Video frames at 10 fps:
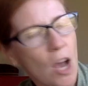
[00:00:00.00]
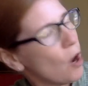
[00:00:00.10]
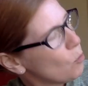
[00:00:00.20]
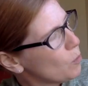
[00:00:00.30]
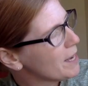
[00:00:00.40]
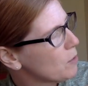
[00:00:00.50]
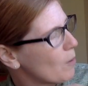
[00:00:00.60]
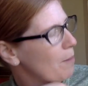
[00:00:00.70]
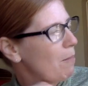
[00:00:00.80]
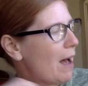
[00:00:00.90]
A week
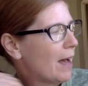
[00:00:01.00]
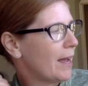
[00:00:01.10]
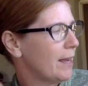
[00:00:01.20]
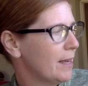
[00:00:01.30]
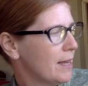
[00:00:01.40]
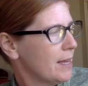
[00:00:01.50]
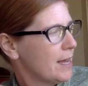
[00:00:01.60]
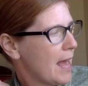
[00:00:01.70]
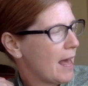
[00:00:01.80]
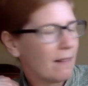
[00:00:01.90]
went by.
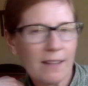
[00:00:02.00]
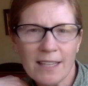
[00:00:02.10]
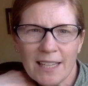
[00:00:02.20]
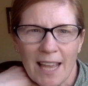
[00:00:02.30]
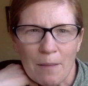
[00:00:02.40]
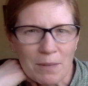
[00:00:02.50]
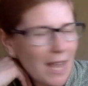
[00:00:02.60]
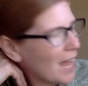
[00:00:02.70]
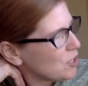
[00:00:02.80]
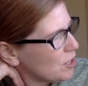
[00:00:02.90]
Helen kept
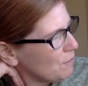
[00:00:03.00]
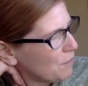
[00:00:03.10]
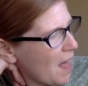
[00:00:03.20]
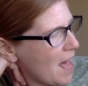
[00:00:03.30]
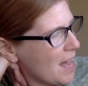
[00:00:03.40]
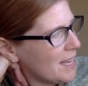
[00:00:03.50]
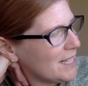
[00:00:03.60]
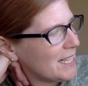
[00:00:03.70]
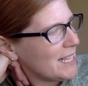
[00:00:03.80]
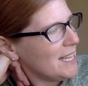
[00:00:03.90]
catching flies
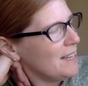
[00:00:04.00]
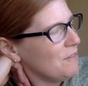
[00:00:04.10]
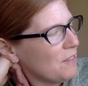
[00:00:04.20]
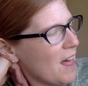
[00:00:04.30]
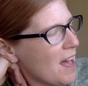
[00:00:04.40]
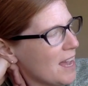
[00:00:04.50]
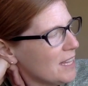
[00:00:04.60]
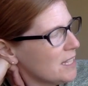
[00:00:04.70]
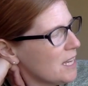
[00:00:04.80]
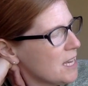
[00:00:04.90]
and eating flies